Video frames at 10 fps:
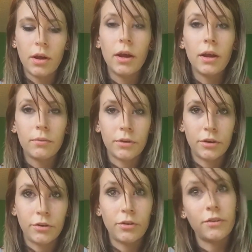And we're
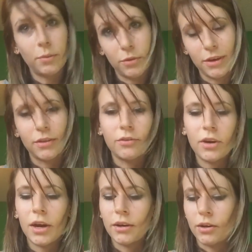going to do the same with the other
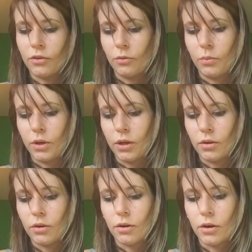side because we
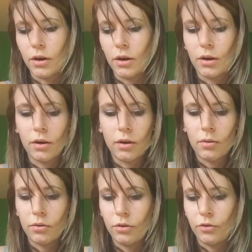are
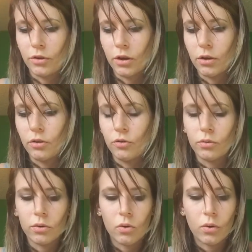using a
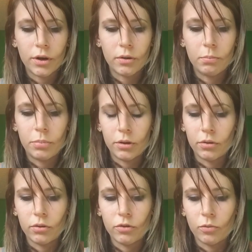dual coil
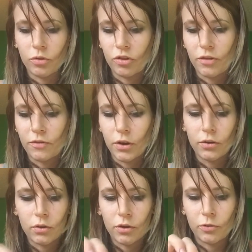build, which I find
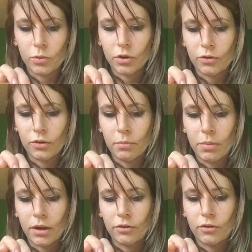always works the
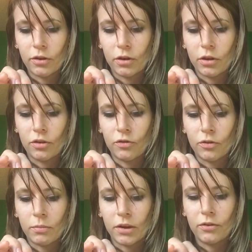best, at least for
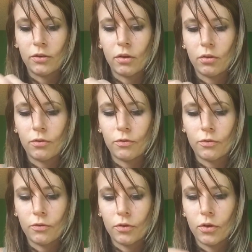myself.
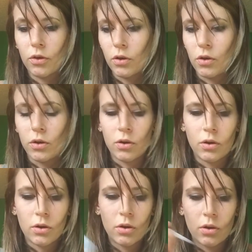
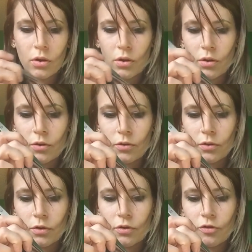So
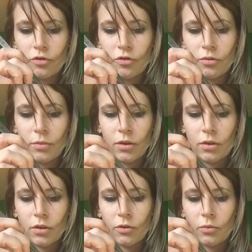let's shimmy
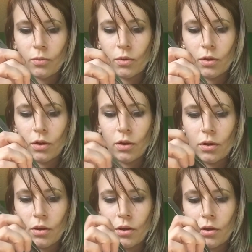this one
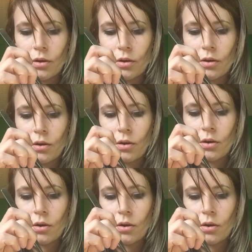in here.